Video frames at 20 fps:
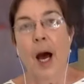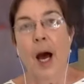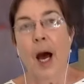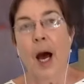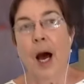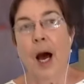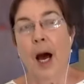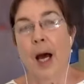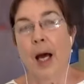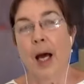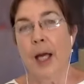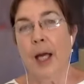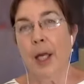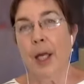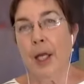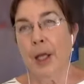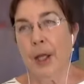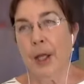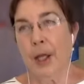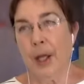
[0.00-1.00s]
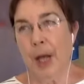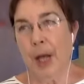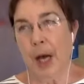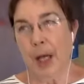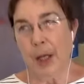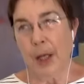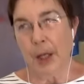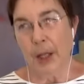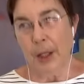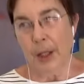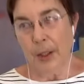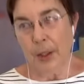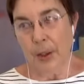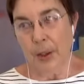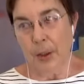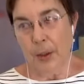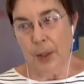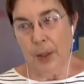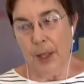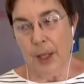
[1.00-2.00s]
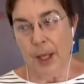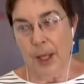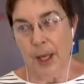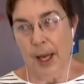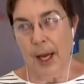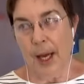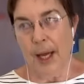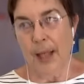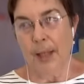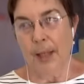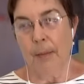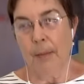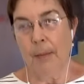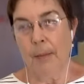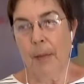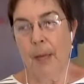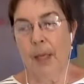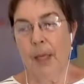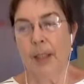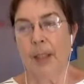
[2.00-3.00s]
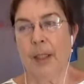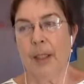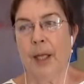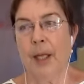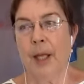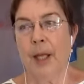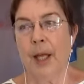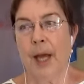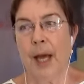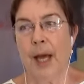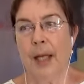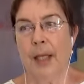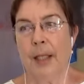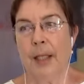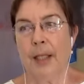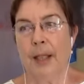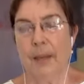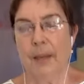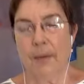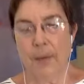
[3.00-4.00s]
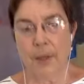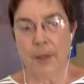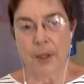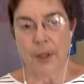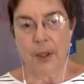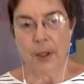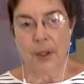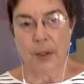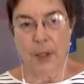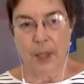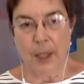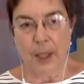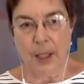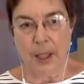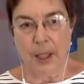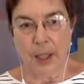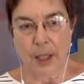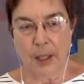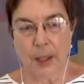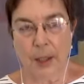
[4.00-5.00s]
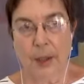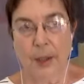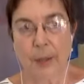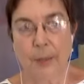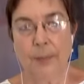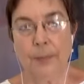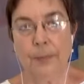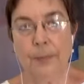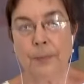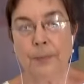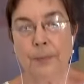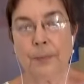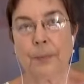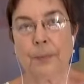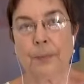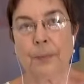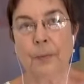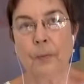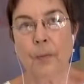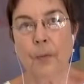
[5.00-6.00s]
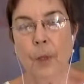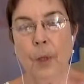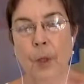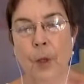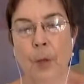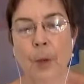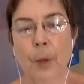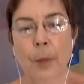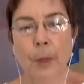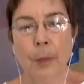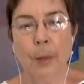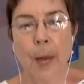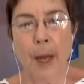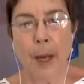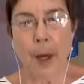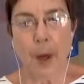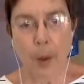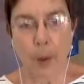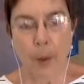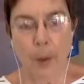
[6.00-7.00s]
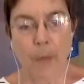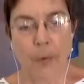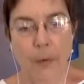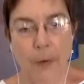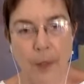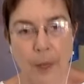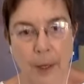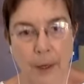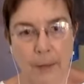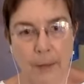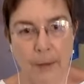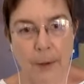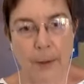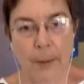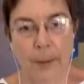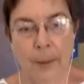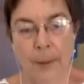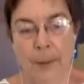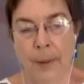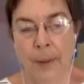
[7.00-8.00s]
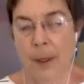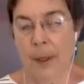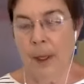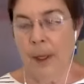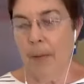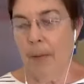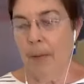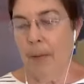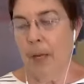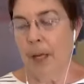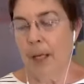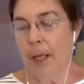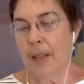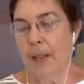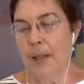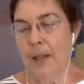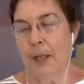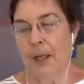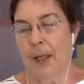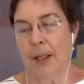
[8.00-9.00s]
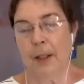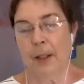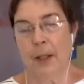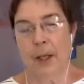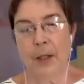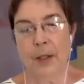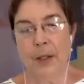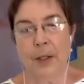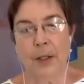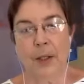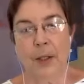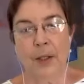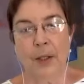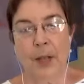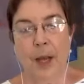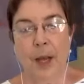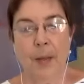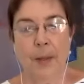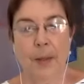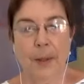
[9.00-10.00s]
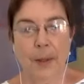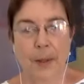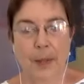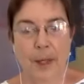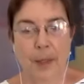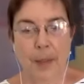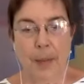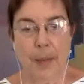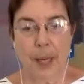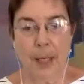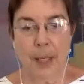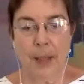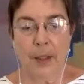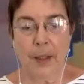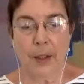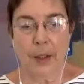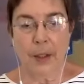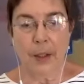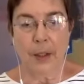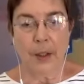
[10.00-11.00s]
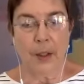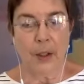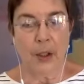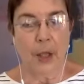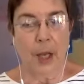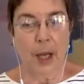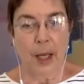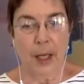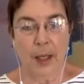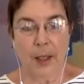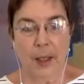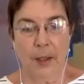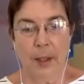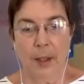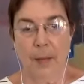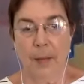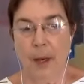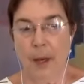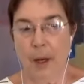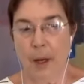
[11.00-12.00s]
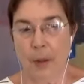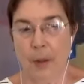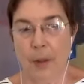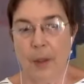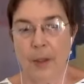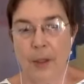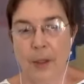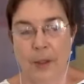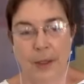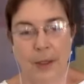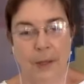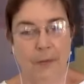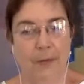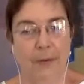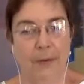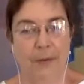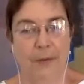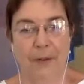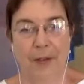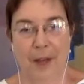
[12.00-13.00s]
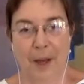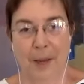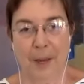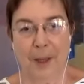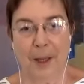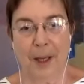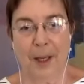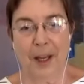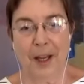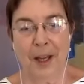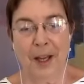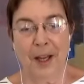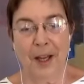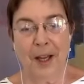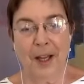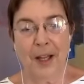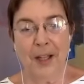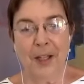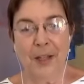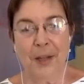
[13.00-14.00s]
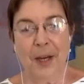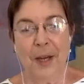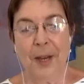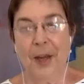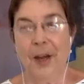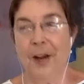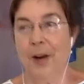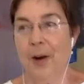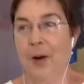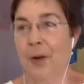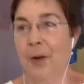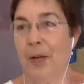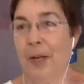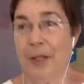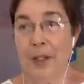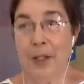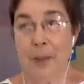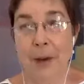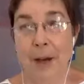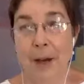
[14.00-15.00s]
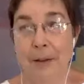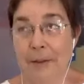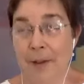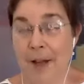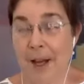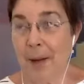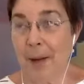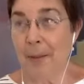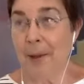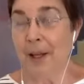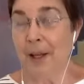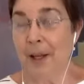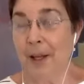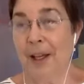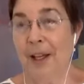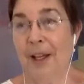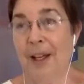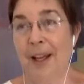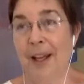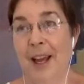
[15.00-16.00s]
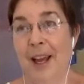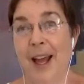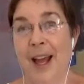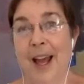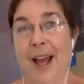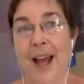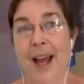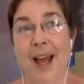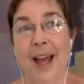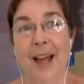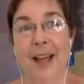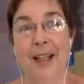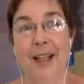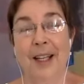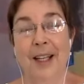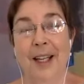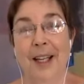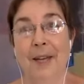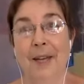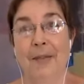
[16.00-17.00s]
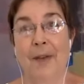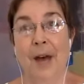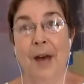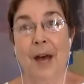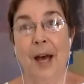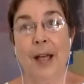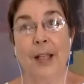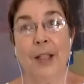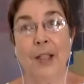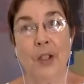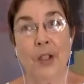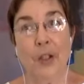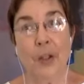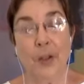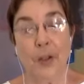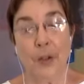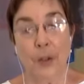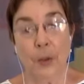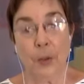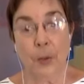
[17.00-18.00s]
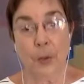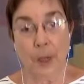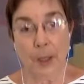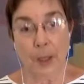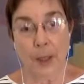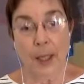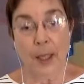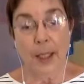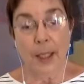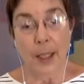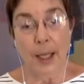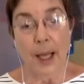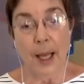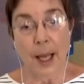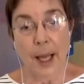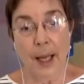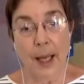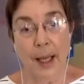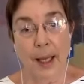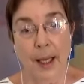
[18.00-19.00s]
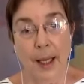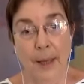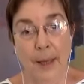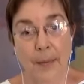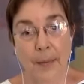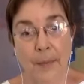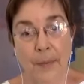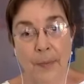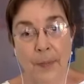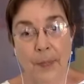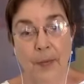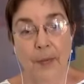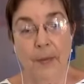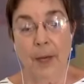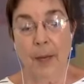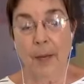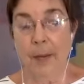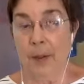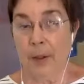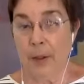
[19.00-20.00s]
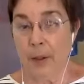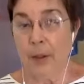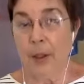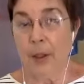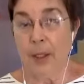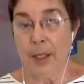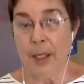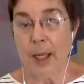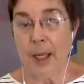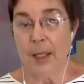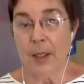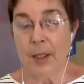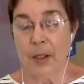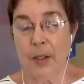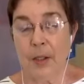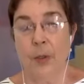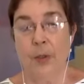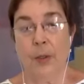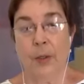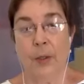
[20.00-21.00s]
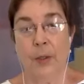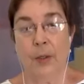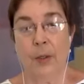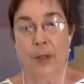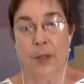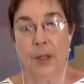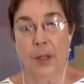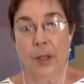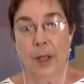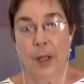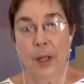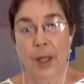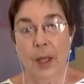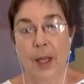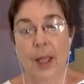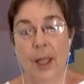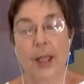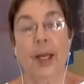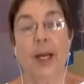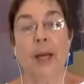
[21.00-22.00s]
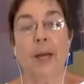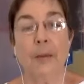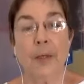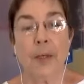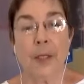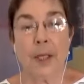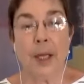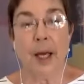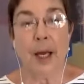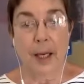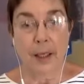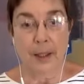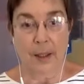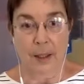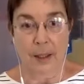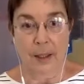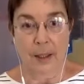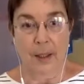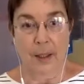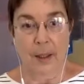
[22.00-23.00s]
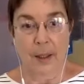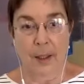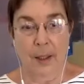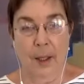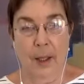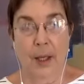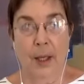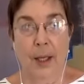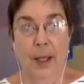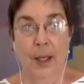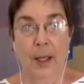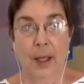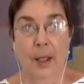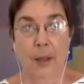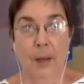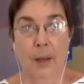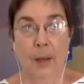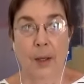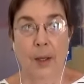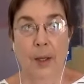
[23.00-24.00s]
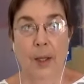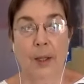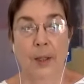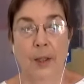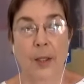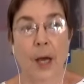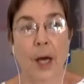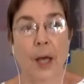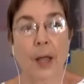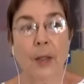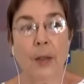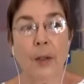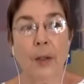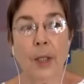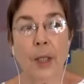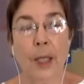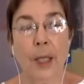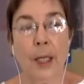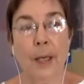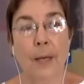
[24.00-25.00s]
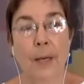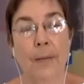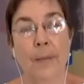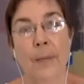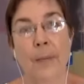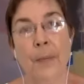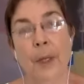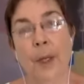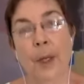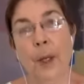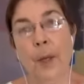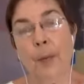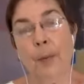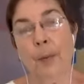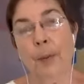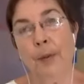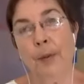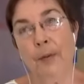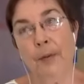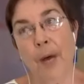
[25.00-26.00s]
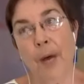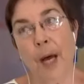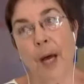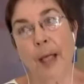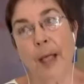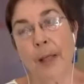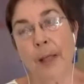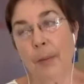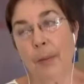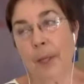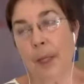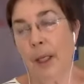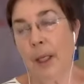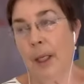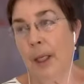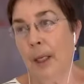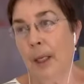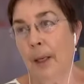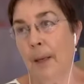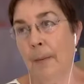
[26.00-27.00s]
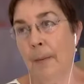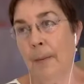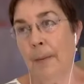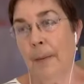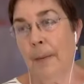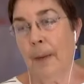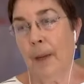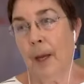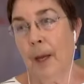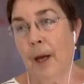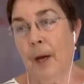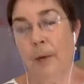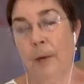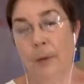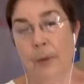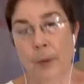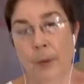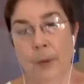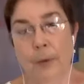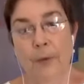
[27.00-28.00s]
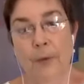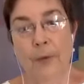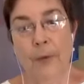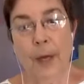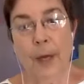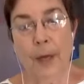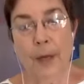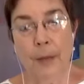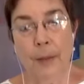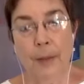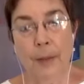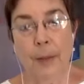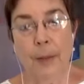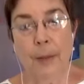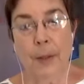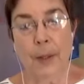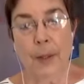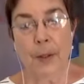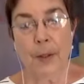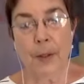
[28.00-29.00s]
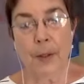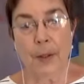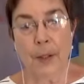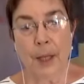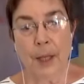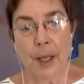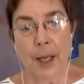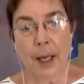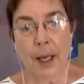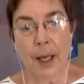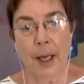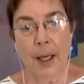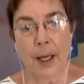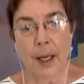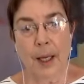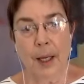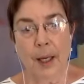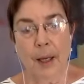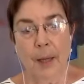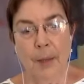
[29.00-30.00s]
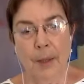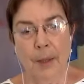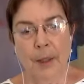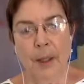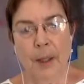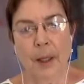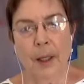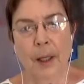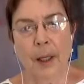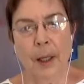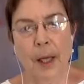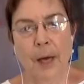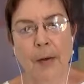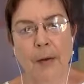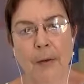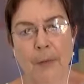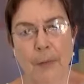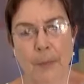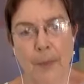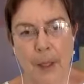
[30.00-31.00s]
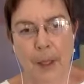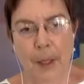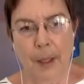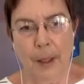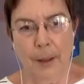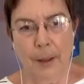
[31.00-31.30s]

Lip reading: I thought that doing that meant that San Francisco Zen Center would be my home forever. My psychological type is the abandoned child. I'm always looking for family. So I thought, oh, here's my family. And if I just do what they say, if I'm a good Zen student, then I'm set. They'll not only provide me a roof and 3 meals a day, but they'll love me.